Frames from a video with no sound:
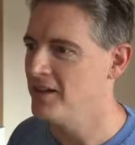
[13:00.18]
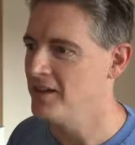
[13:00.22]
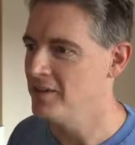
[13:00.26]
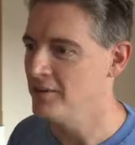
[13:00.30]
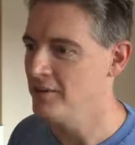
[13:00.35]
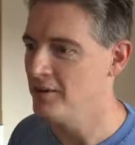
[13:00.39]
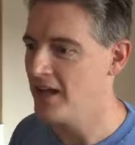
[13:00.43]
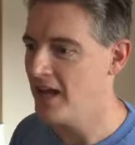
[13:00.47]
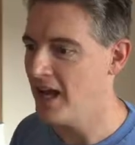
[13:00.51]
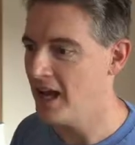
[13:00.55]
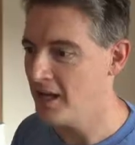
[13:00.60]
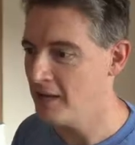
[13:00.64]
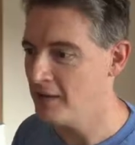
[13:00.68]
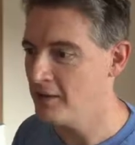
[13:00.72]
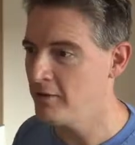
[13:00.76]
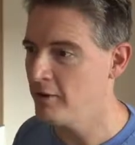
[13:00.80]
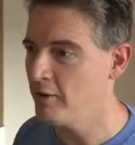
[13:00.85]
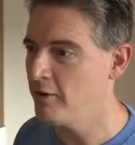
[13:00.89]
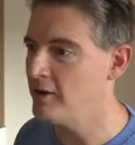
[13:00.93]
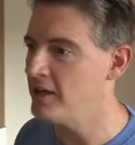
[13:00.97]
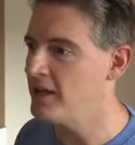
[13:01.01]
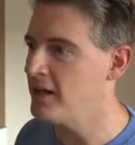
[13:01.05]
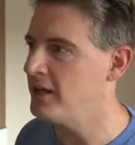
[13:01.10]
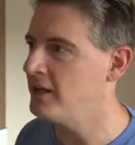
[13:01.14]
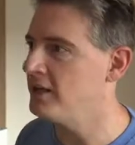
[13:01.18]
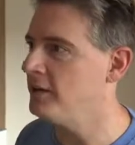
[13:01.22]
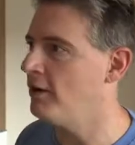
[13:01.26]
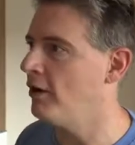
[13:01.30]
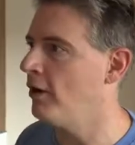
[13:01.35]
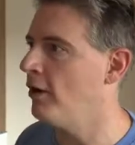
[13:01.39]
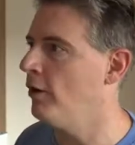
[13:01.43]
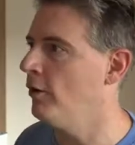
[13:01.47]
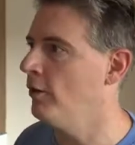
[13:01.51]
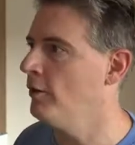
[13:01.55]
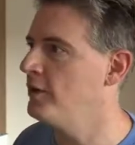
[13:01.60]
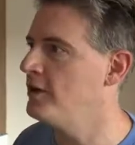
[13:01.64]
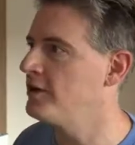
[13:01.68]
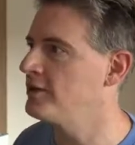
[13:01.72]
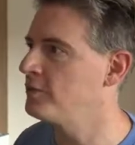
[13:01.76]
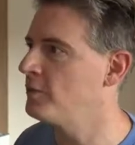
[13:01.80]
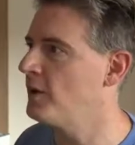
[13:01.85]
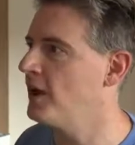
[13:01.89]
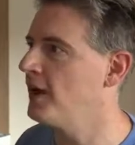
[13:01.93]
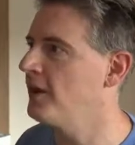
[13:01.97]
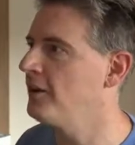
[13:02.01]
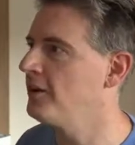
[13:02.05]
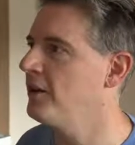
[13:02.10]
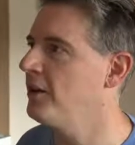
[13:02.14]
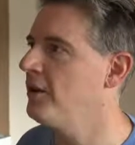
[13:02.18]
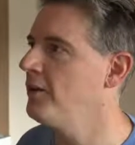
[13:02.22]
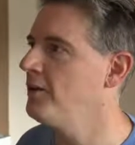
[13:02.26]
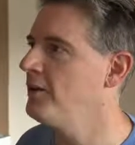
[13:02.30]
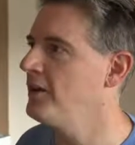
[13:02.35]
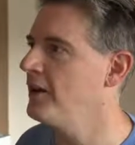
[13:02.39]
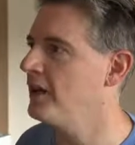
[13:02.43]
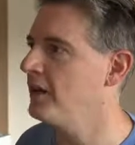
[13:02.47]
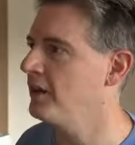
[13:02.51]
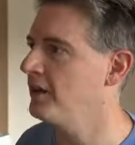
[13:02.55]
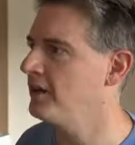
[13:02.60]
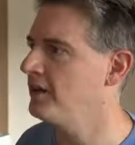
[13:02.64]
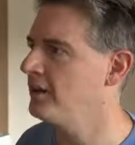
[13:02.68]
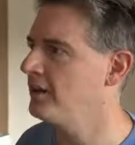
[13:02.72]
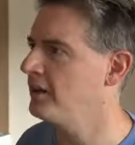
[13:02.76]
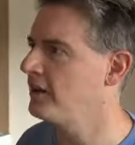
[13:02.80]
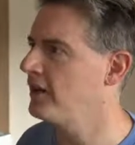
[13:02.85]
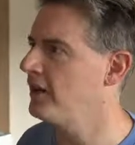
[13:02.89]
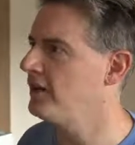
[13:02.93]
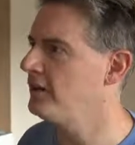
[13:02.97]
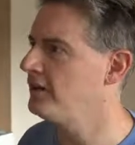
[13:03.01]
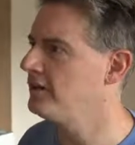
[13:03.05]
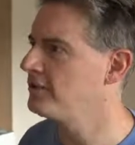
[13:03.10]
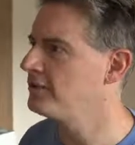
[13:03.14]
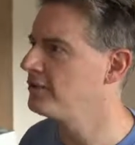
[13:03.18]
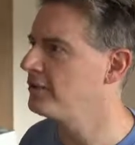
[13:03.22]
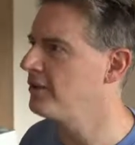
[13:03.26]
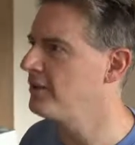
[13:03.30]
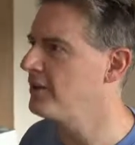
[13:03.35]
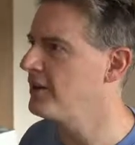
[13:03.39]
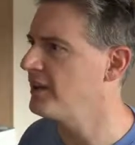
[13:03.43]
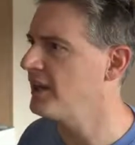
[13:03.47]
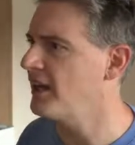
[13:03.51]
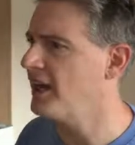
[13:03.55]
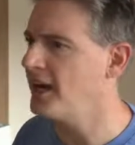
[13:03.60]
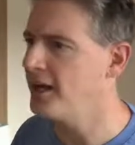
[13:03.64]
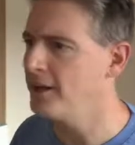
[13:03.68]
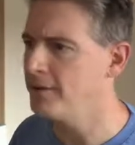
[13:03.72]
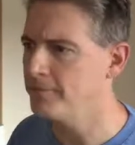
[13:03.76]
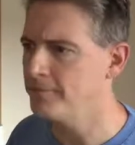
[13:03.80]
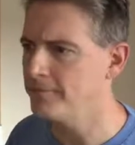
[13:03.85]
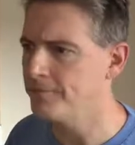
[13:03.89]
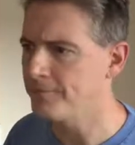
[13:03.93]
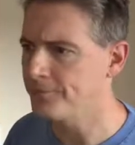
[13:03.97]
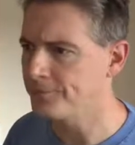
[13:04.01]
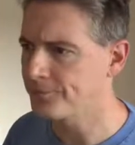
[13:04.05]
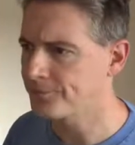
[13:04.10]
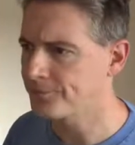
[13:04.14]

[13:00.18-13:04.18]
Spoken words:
You can create your own as well though, and I'm going to kind of show you that.